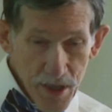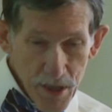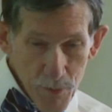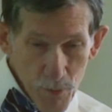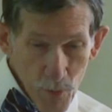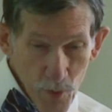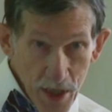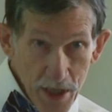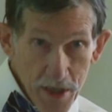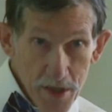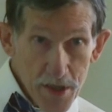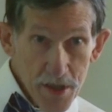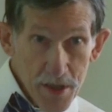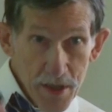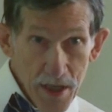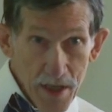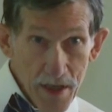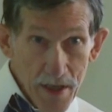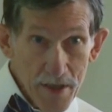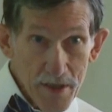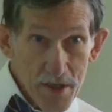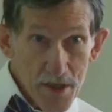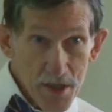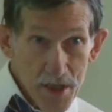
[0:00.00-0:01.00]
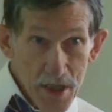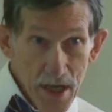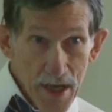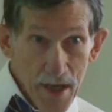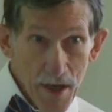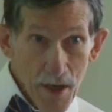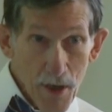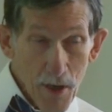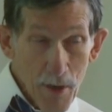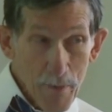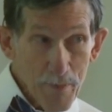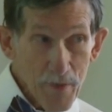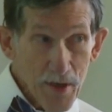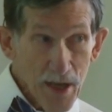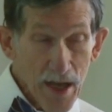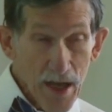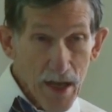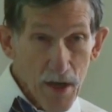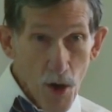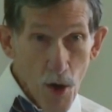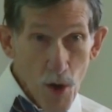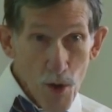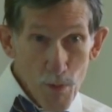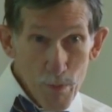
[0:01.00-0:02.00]
in Winston-Salem
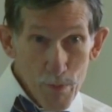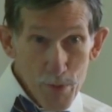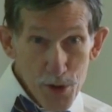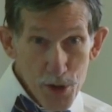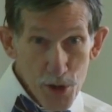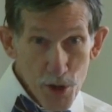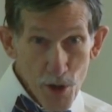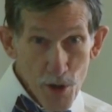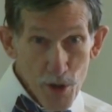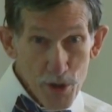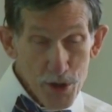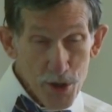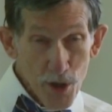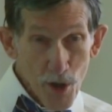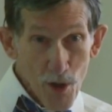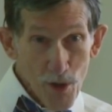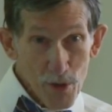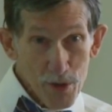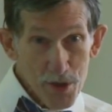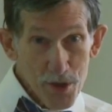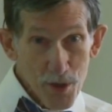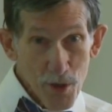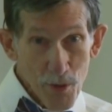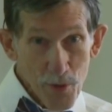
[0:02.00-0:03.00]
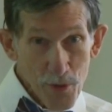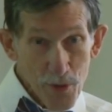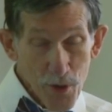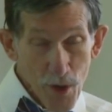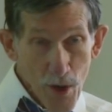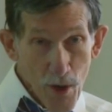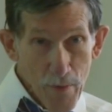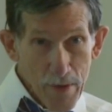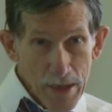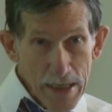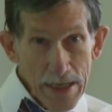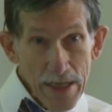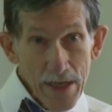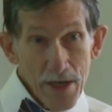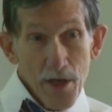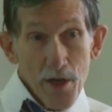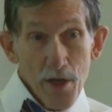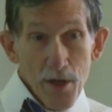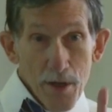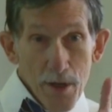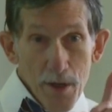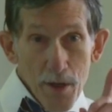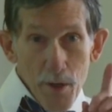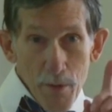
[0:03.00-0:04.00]
that home church also thought
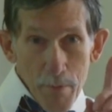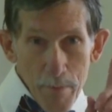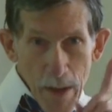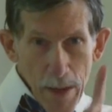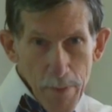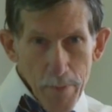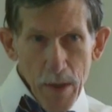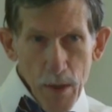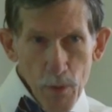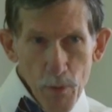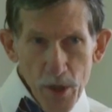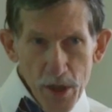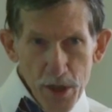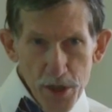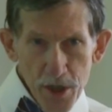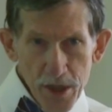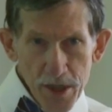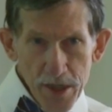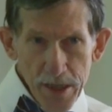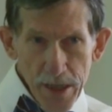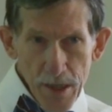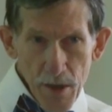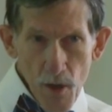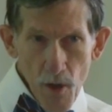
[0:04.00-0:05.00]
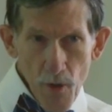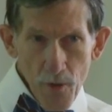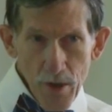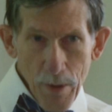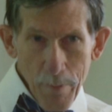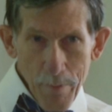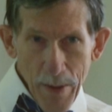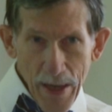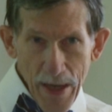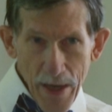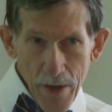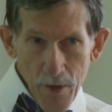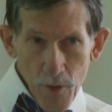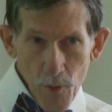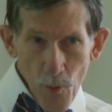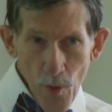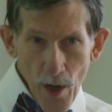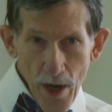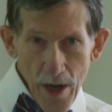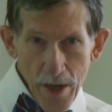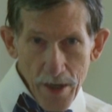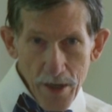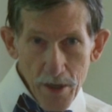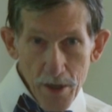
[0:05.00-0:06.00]
maybe we should get on the
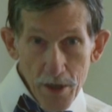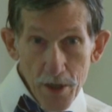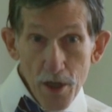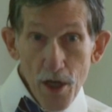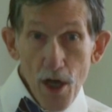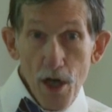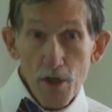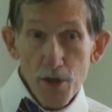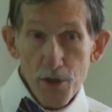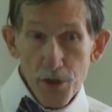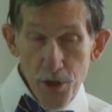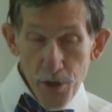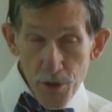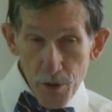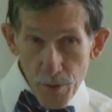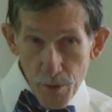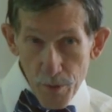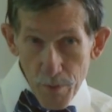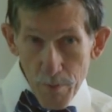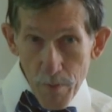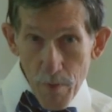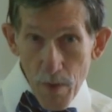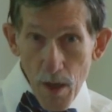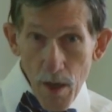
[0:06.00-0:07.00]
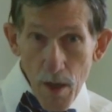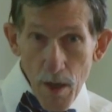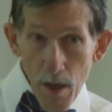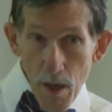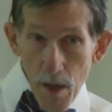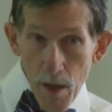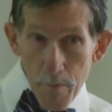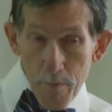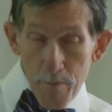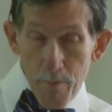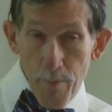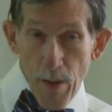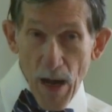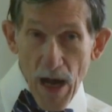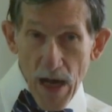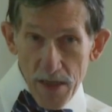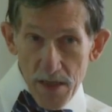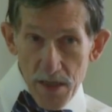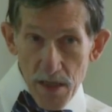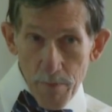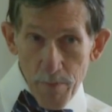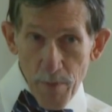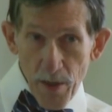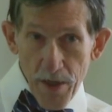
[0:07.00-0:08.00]
bandwagon too.
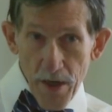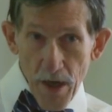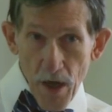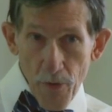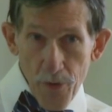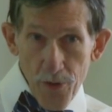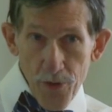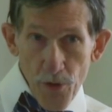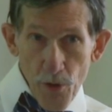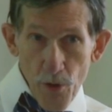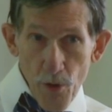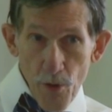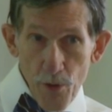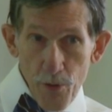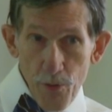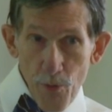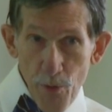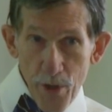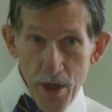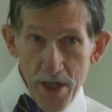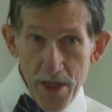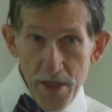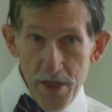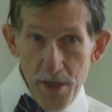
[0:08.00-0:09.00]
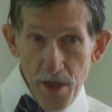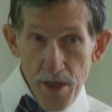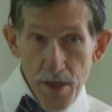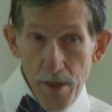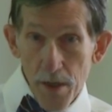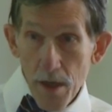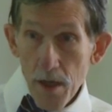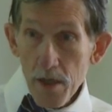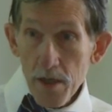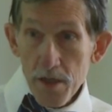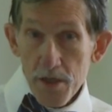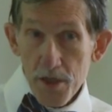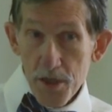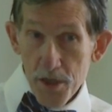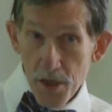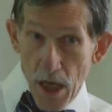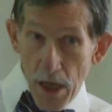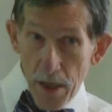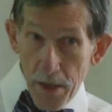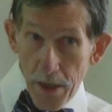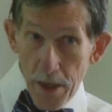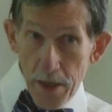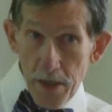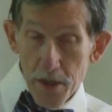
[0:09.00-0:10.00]
Possibly a third reason:
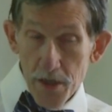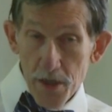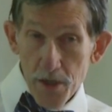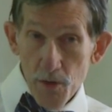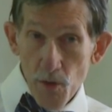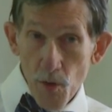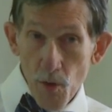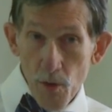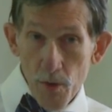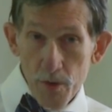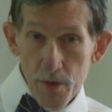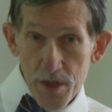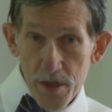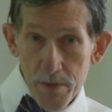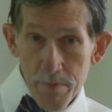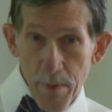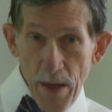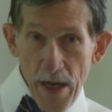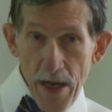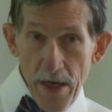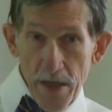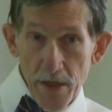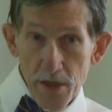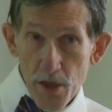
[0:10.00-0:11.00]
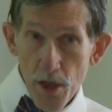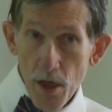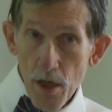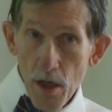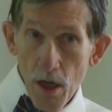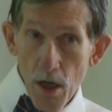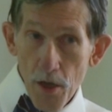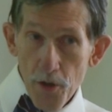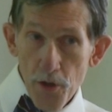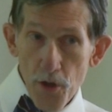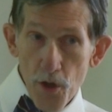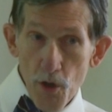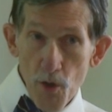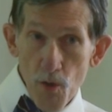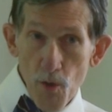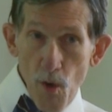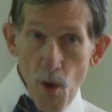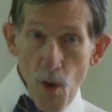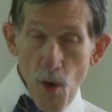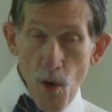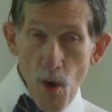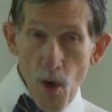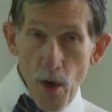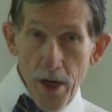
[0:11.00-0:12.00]
Sunday school space, new
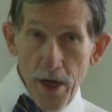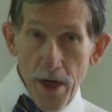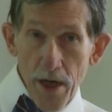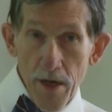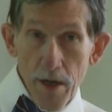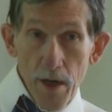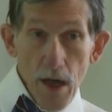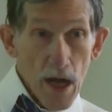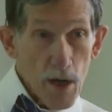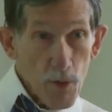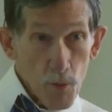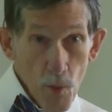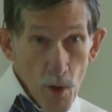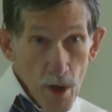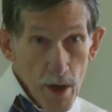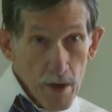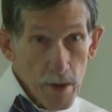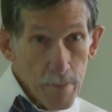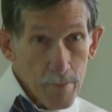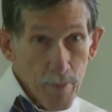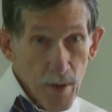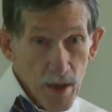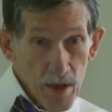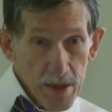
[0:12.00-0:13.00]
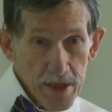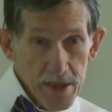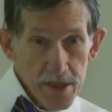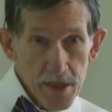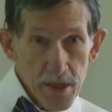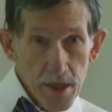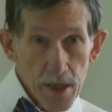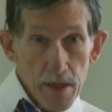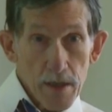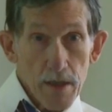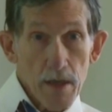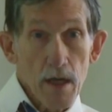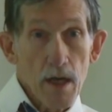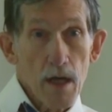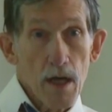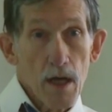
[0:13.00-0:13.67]
organ, and where to place it,